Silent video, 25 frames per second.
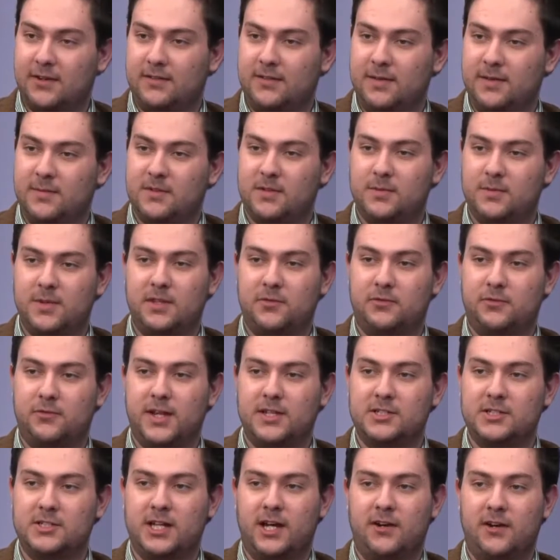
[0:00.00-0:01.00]
It seems to me the
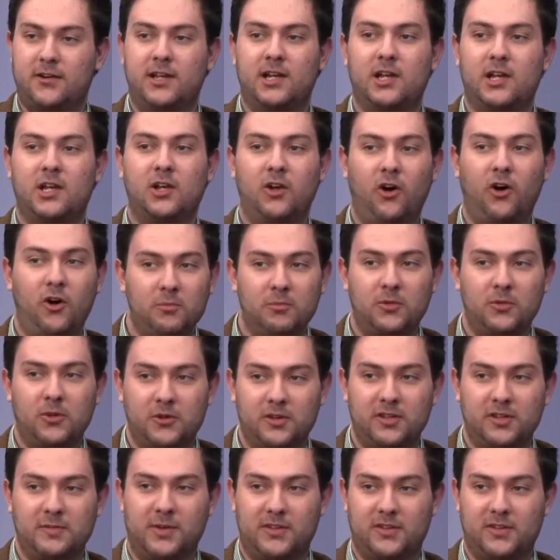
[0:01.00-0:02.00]
French carry a lot
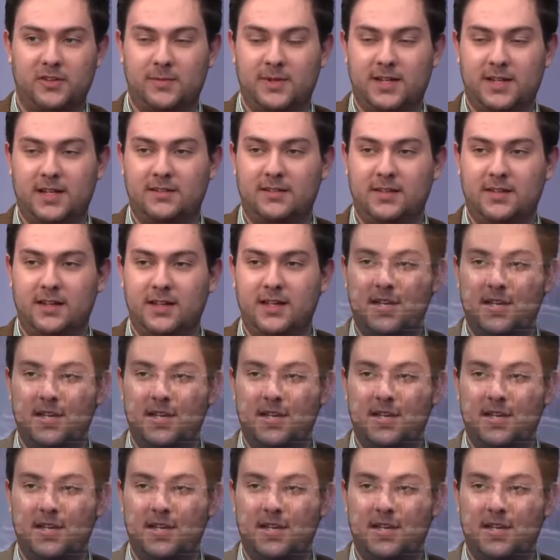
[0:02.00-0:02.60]
more responsibility